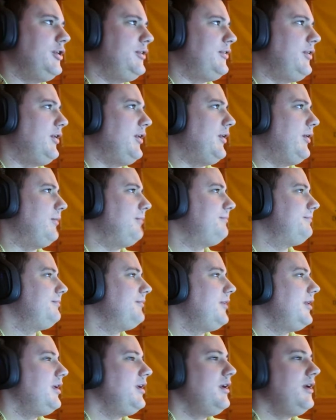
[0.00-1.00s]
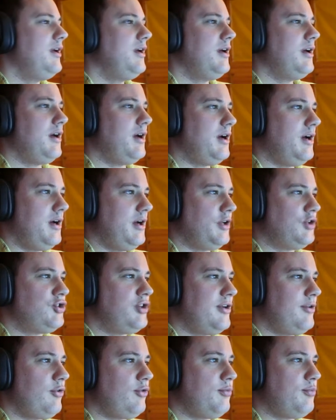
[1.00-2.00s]
Good to know.
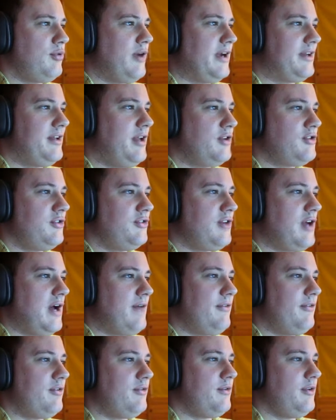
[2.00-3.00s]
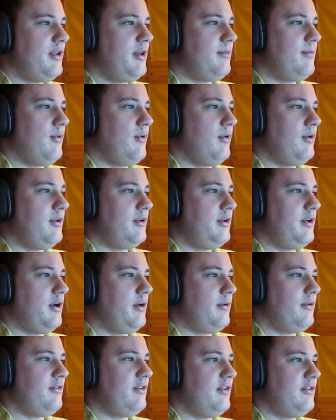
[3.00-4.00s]
General's practitioner's office are really important. You
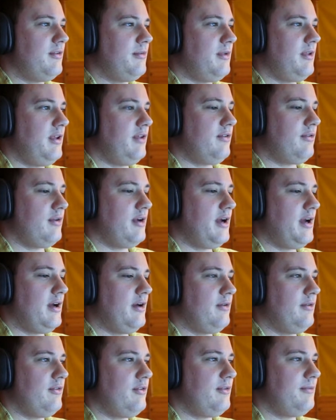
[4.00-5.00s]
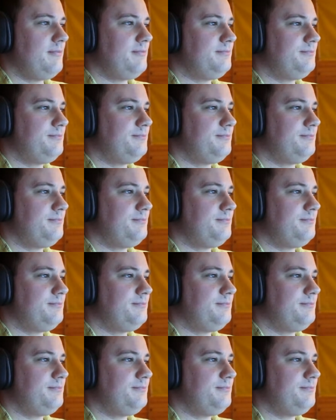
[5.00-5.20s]
always need some of these around.